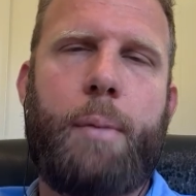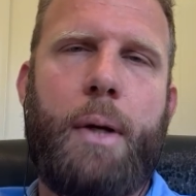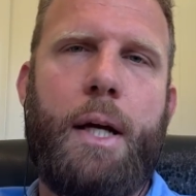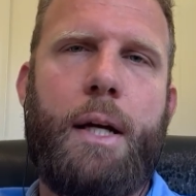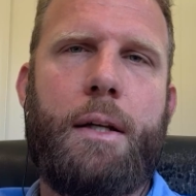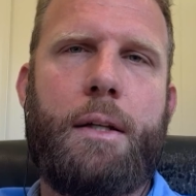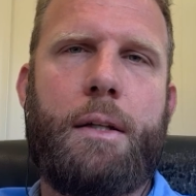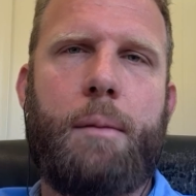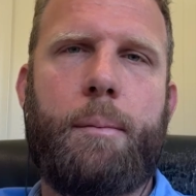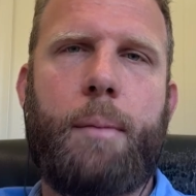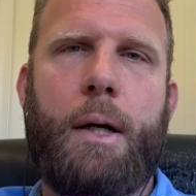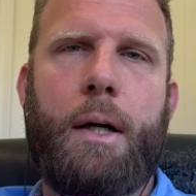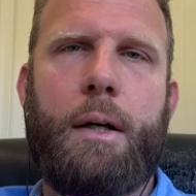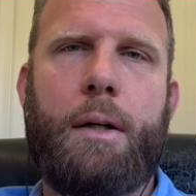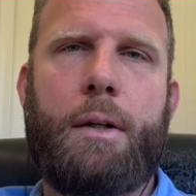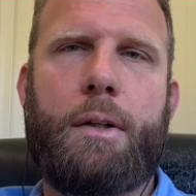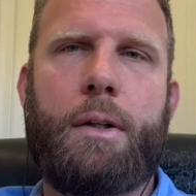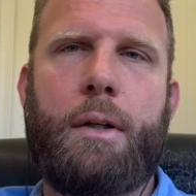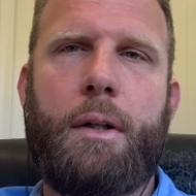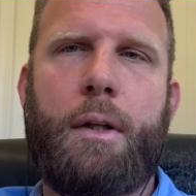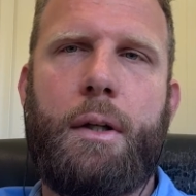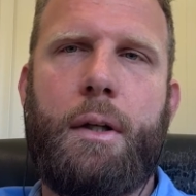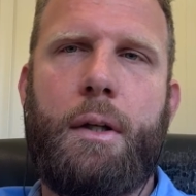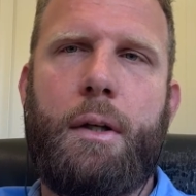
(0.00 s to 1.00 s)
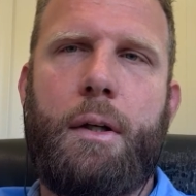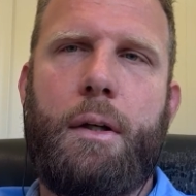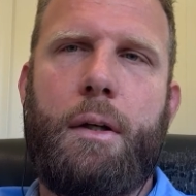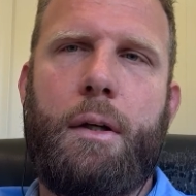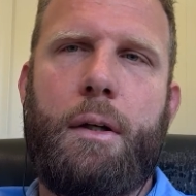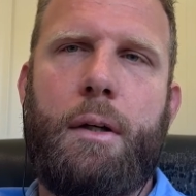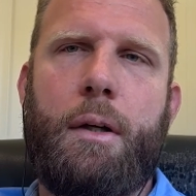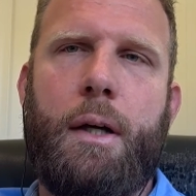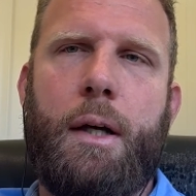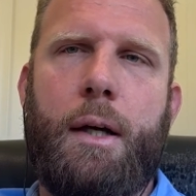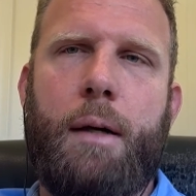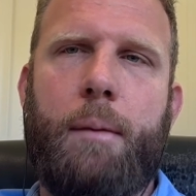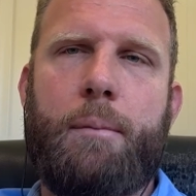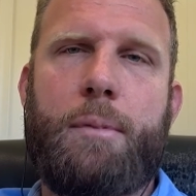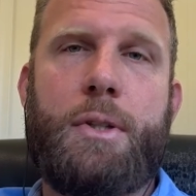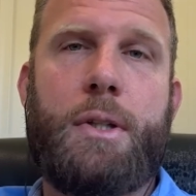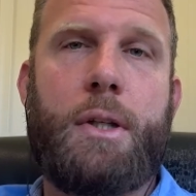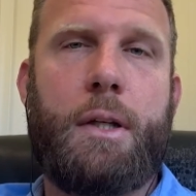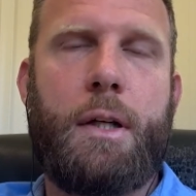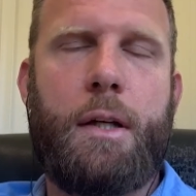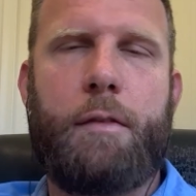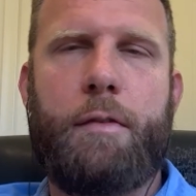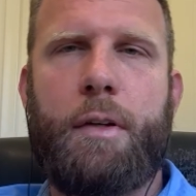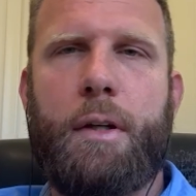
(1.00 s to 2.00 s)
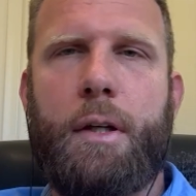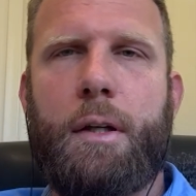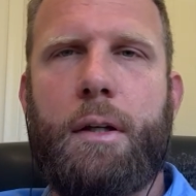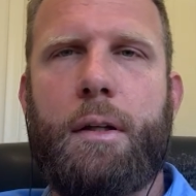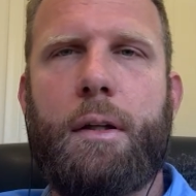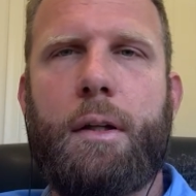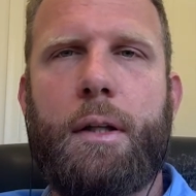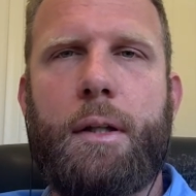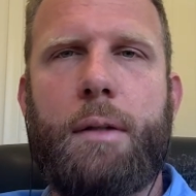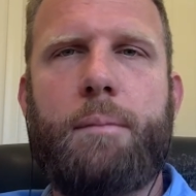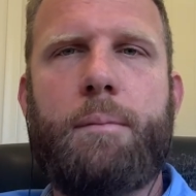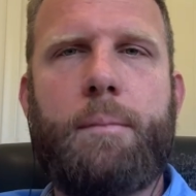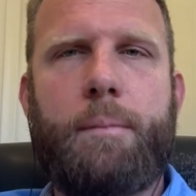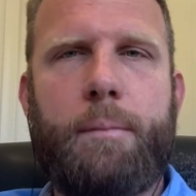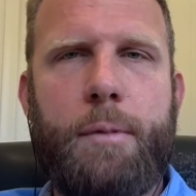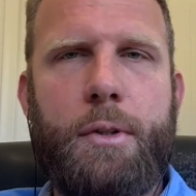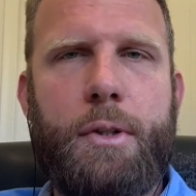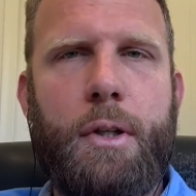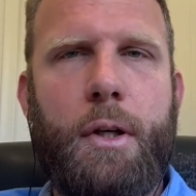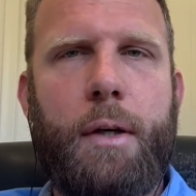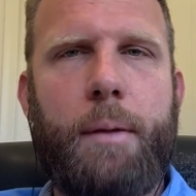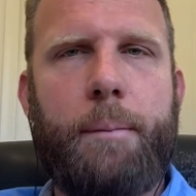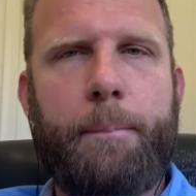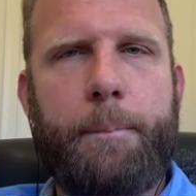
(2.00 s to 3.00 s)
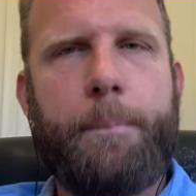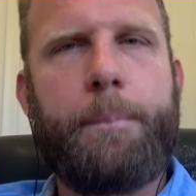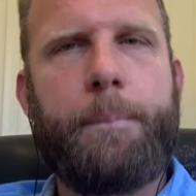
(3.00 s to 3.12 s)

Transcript: peak demand significantly. So.